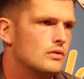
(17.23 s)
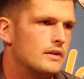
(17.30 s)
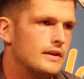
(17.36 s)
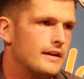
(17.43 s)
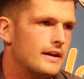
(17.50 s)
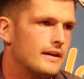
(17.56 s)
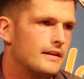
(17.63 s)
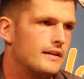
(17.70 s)

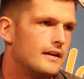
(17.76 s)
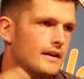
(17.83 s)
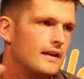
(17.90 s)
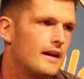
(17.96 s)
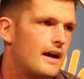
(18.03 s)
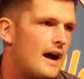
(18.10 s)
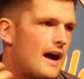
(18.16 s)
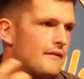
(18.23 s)
And, and
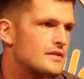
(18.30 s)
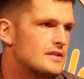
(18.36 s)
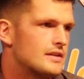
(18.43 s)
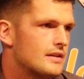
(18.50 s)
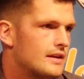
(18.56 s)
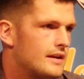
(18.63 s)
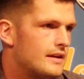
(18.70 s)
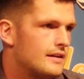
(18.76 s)

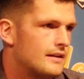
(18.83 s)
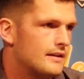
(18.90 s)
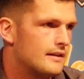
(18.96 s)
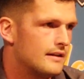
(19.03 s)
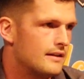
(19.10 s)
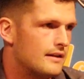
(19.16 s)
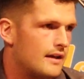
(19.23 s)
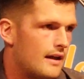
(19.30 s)
obviously,
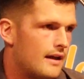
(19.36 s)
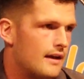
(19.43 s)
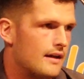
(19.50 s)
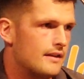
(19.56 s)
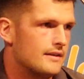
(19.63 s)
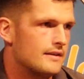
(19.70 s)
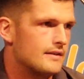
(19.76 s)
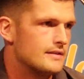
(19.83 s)
uh,
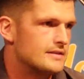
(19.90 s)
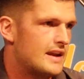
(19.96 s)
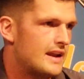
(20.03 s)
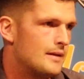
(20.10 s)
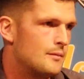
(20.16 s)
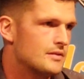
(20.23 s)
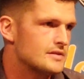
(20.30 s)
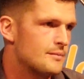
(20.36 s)
the, the,
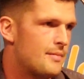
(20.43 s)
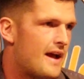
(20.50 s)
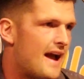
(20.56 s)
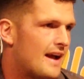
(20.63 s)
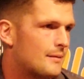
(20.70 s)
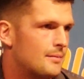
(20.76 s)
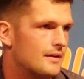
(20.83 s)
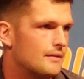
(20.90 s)
stadium wasn't
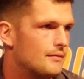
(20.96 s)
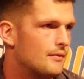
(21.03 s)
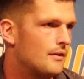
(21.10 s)
packed, but